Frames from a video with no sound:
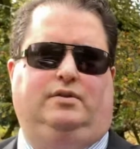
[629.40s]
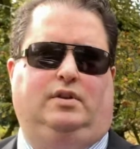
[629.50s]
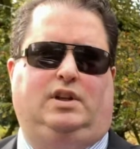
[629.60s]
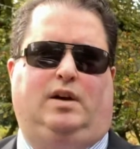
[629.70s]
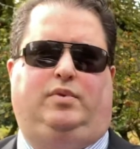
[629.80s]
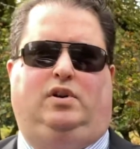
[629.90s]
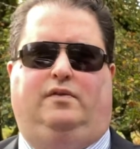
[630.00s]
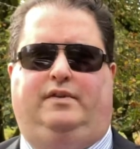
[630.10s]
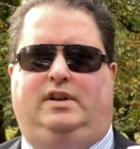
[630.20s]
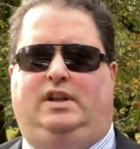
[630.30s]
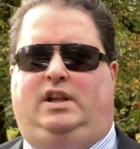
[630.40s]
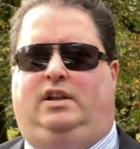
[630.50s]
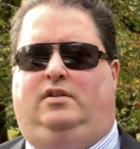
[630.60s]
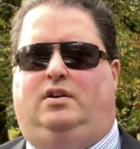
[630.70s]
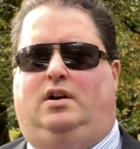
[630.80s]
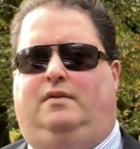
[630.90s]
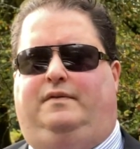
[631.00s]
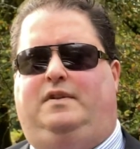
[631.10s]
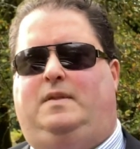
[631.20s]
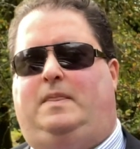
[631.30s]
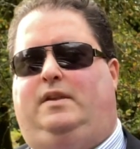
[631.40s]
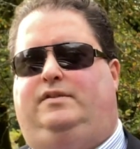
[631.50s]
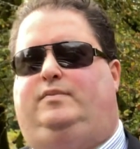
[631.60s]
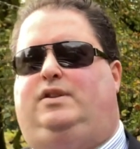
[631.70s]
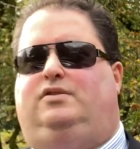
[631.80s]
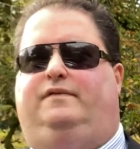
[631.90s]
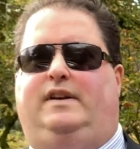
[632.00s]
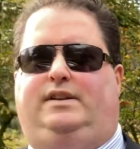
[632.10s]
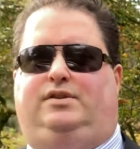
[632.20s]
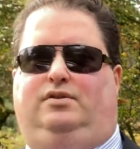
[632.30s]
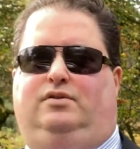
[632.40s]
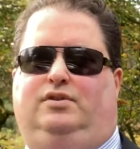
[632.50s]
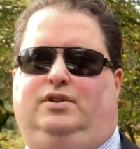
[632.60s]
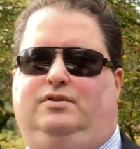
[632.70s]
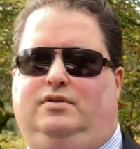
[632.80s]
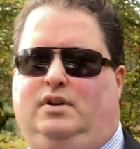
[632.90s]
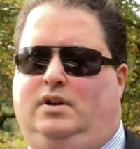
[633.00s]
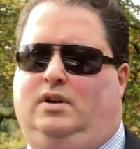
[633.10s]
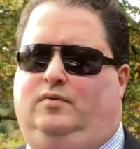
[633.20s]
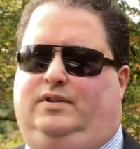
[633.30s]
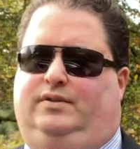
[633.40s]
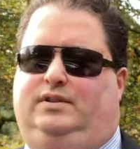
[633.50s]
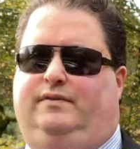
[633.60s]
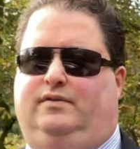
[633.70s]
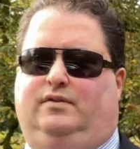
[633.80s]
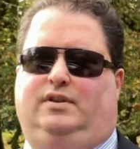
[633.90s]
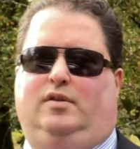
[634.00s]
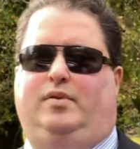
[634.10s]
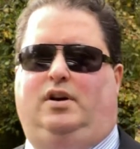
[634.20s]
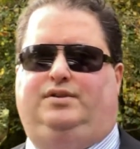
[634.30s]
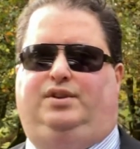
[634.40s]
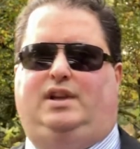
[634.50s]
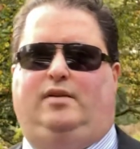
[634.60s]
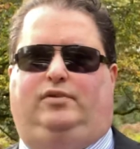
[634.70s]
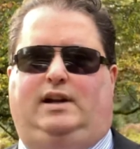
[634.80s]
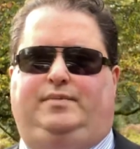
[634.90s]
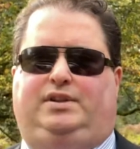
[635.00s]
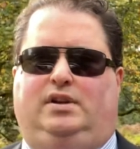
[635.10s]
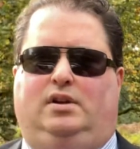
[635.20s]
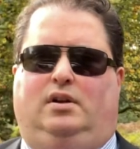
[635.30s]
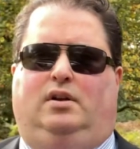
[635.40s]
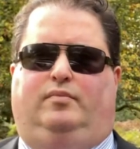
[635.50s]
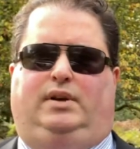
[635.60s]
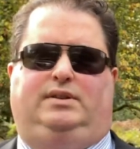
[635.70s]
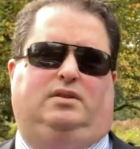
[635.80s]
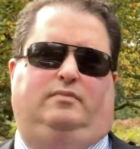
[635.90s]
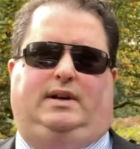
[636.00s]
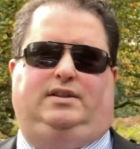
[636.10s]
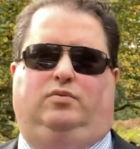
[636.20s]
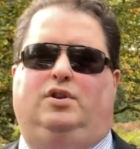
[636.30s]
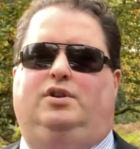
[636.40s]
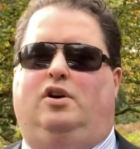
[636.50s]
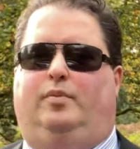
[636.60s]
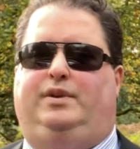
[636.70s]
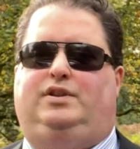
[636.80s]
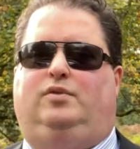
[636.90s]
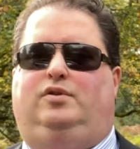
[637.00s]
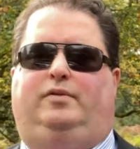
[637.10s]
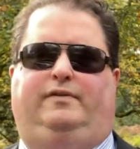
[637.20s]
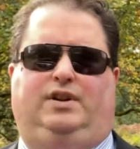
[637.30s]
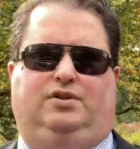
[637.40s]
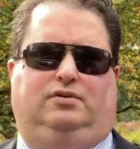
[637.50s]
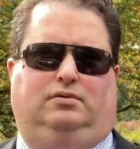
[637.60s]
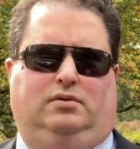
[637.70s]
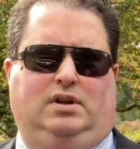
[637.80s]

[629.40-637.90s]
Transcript: a couple of special effects you can do with different third-party camera apps, but it doesn't matter what your hobby is, what your professional